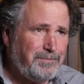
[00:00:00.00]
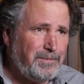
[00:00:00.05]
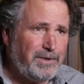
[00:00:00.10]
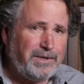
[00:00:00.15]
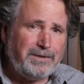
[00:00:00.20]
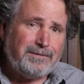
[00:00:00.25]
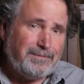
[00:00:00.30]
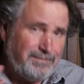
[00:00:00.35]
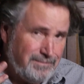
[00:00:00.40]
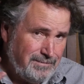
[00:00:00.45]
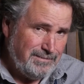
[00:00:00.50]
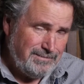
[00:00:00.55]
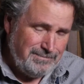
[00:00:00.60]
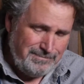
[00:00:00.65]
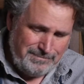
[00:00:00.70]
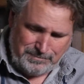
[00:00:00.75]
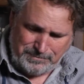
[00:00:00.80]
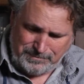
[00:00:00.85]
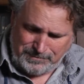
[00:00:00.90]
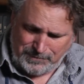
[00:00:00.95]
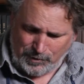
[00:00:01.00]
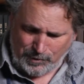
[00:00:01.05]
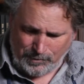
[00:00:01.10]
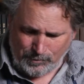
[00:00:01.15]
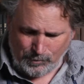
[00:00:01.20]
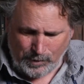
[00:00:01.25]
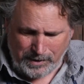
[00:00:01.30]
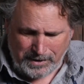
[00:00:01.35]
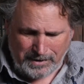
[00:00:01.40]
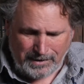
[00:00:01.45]
But
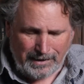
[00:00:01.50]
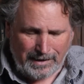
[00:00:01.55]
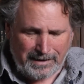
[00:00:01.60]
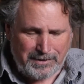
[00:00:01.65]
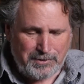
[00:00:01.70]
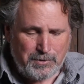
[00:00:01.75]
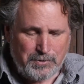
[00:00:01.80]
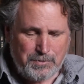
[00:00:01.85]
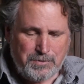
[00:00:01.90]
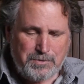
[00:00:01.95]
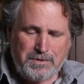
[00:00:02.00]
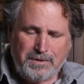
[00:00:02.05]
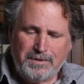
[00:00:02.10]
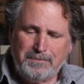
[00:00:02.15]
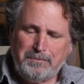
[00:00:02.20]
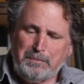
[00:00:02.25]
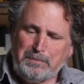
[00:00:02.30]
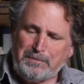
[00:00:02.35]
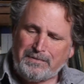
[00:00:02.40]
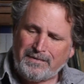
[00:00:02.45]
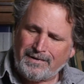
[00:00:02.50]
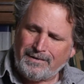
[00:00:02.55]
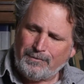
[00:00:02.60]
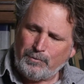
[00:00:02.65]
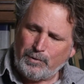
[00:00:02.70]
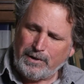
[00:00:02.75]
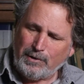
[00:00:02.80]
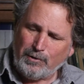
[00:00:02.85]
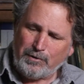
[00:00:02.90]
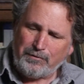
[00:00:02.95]
we collectors,
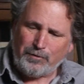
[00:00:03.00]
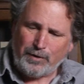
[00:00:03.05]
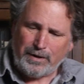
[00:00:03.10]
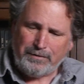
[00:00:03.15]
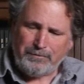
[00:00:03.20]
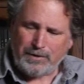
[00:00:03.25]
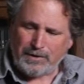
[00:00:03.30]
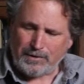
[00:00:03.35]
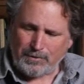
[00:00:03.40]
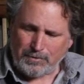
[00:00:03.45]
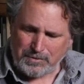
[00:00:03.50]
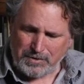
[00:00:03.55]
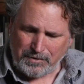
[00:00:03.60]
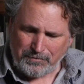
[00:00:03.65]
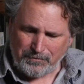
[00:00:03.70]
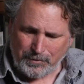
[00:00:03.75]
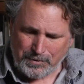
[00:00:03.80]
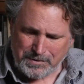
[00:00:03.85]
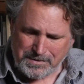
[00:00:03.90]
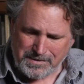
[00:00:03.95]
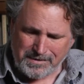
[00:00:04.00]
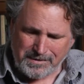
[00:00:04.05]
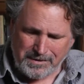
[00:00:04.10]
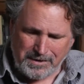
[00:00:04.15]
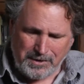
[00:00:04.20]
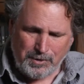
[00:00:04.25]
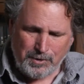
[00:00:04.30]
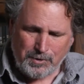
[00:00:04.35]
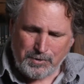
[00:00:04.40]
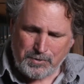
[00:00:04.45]
we look for every little difference
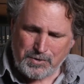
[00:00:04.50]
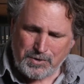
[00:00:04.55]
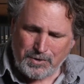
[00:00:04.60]
here.